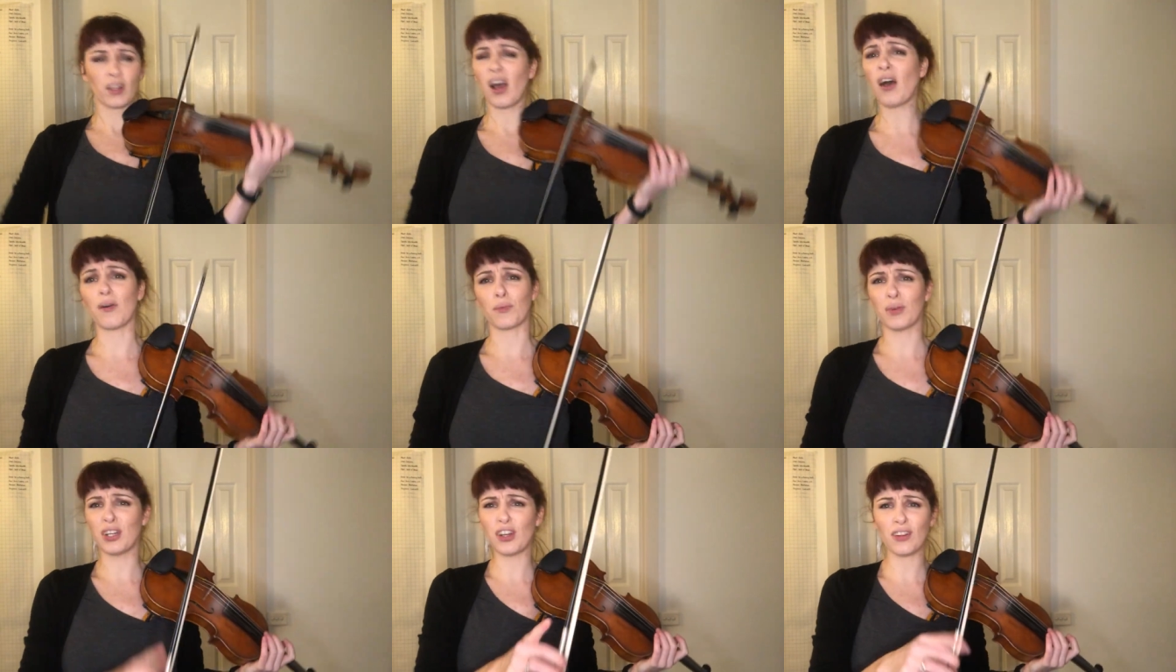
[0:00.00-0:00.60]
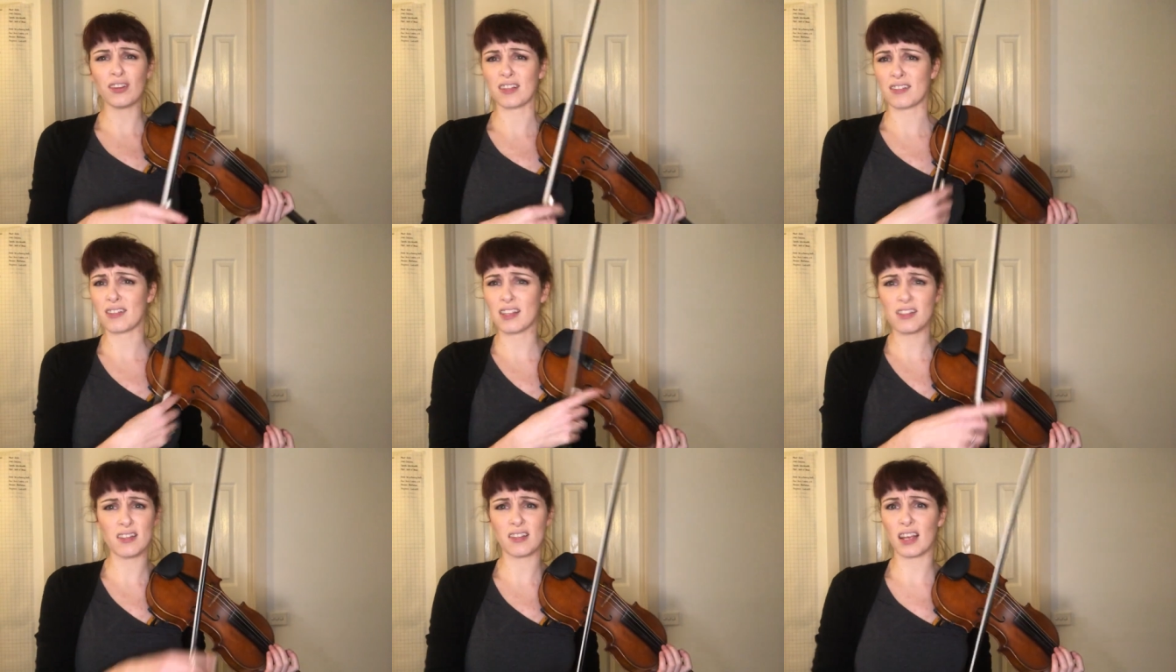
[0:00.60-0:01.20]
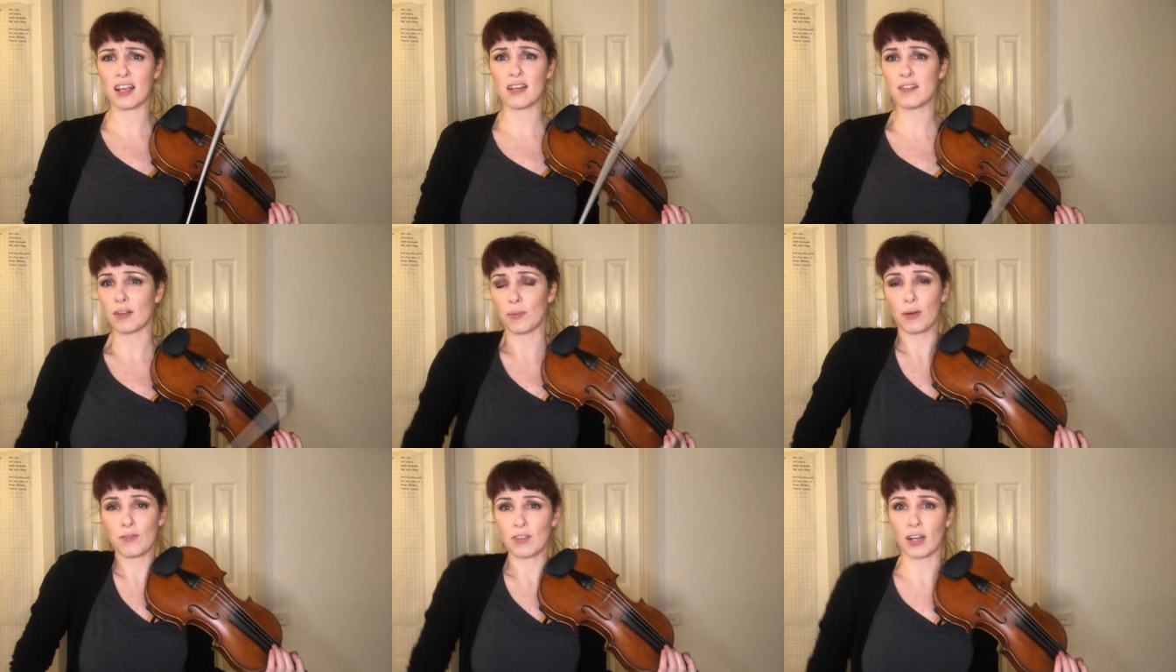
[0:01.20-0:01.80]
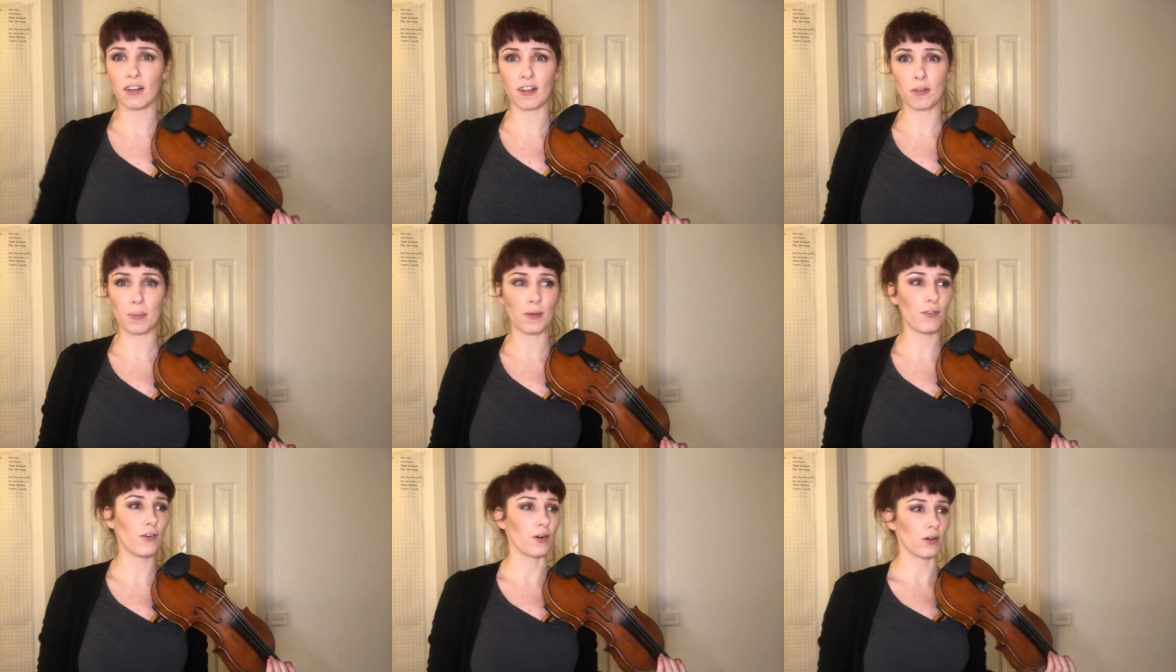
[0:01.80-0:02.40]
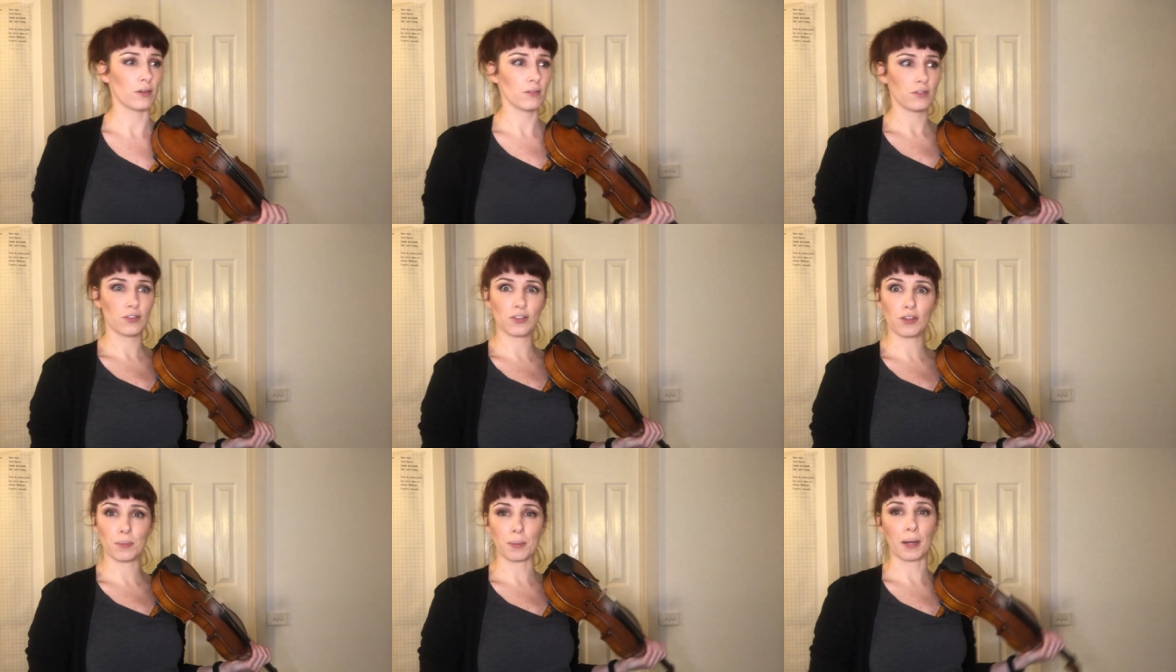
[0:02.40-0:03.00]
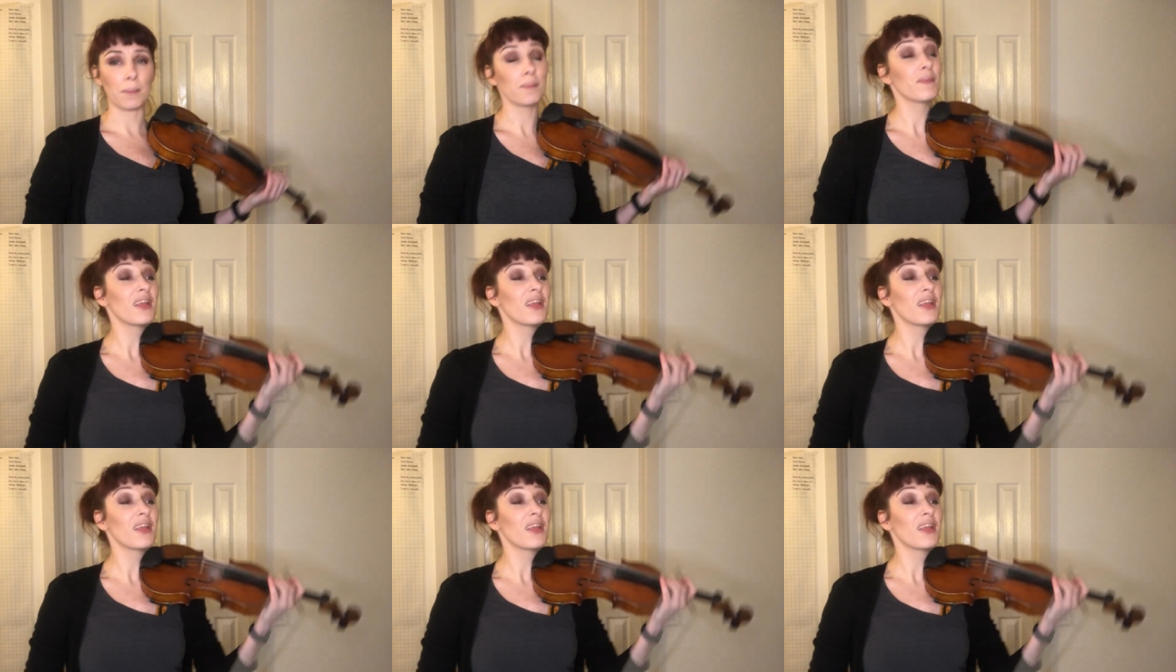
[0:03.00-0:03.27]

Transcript: Oh, we know this. This is easy. We've done this before. Super.